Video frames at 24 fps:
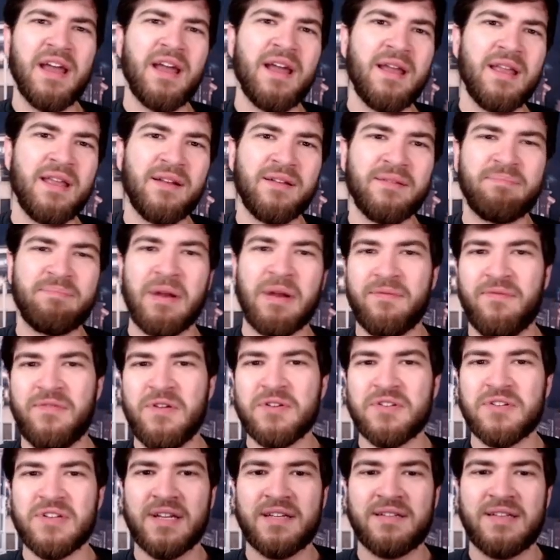it
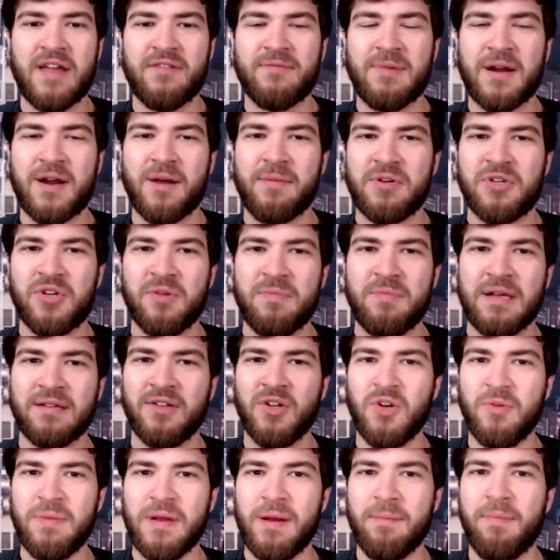feels like David Montgomery should be a little bit